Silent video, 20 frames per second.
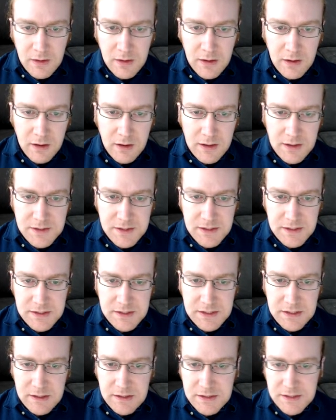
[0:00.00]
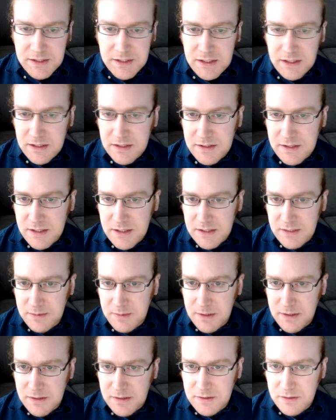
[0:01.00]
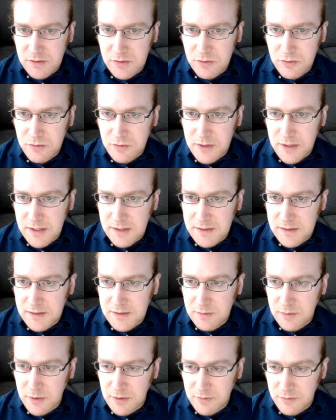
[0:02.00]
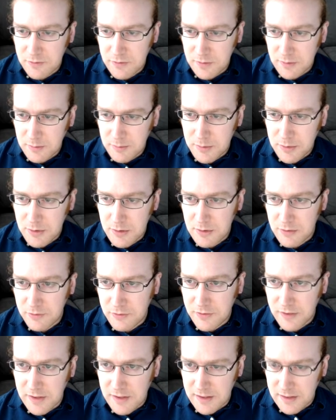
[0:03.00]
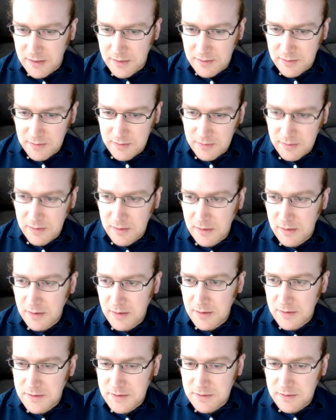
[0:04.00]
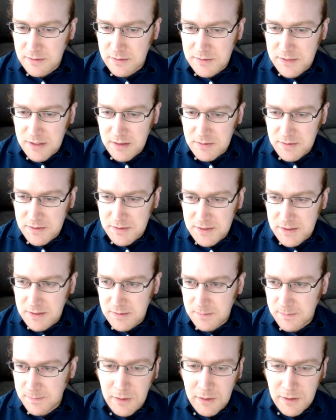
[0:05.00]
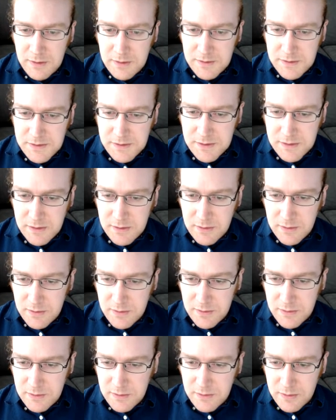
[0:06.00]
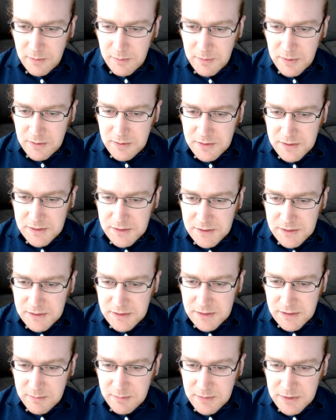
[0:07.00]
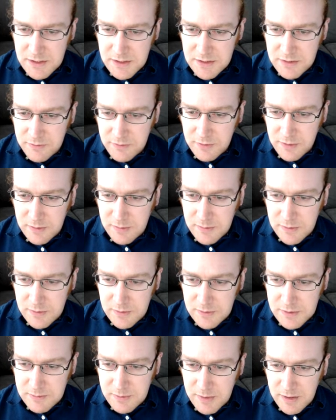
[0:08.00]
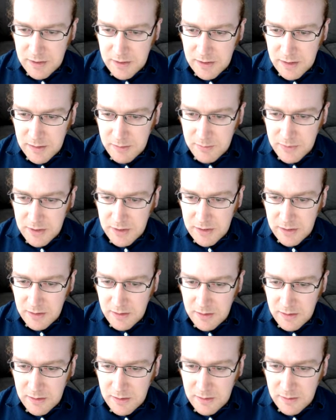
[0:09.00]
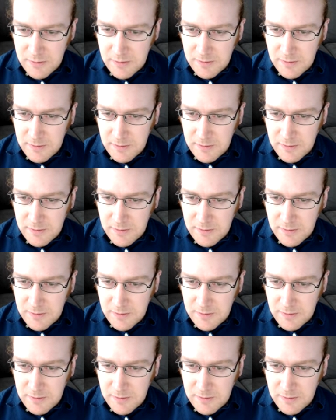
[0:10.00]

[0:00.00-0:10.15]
Alright, so he's guaranteeing his eye space. Great. Wonderful. Perfect. So, Sanrense. So, I mean, there's some potential for him to expand up here.